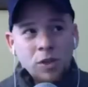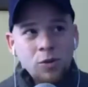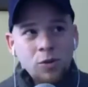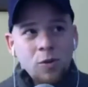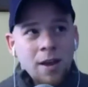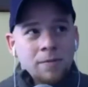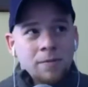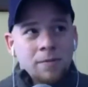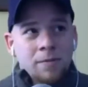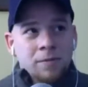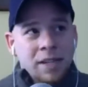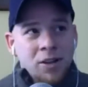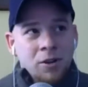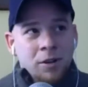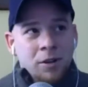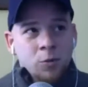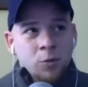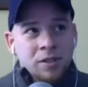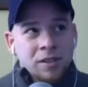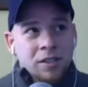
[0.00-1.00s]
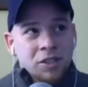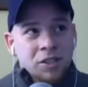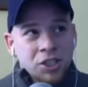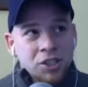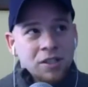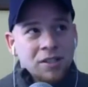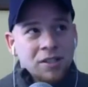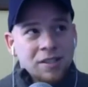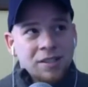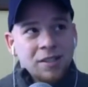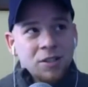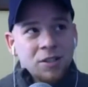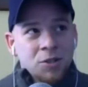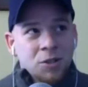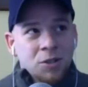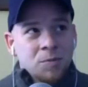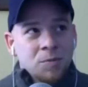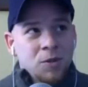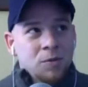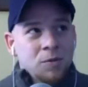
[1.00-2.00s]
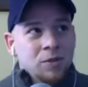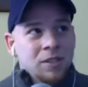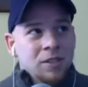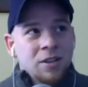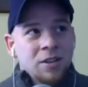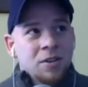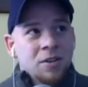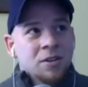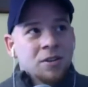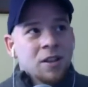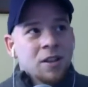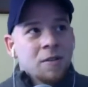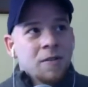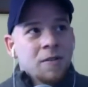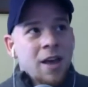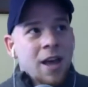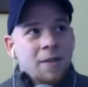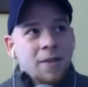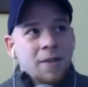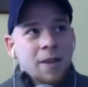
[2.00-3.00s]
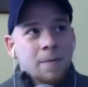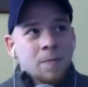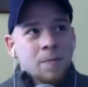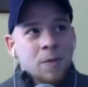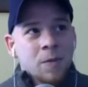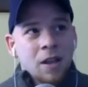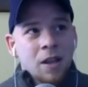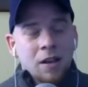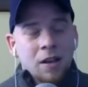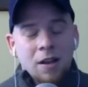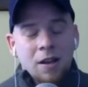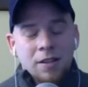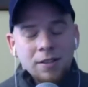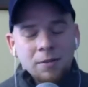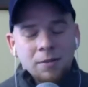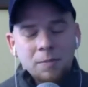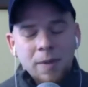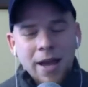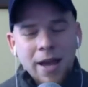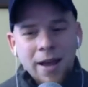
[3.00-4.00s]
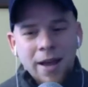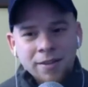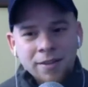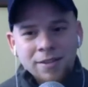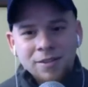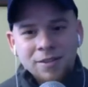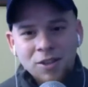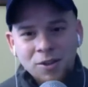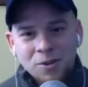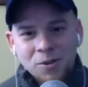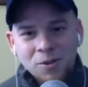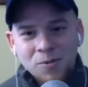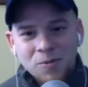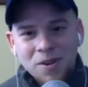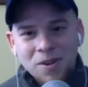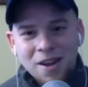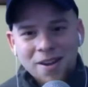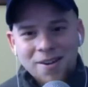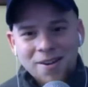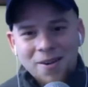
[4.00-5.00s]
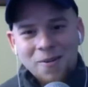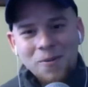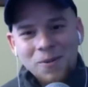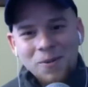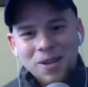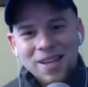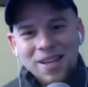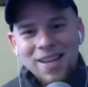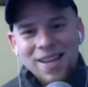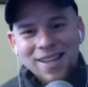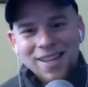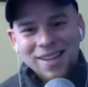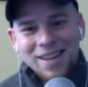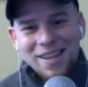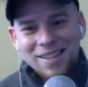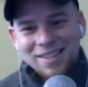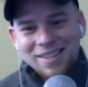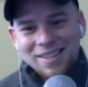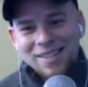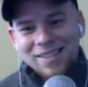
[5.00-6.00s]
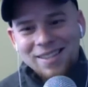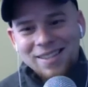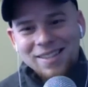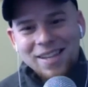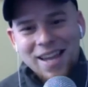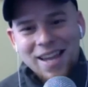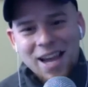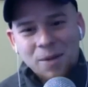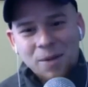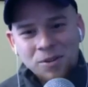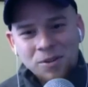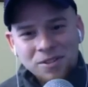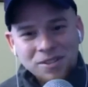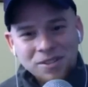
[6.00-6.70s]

have gear acquisition syndrome, you see yourself having lots of bags too, not only lenses and cameras.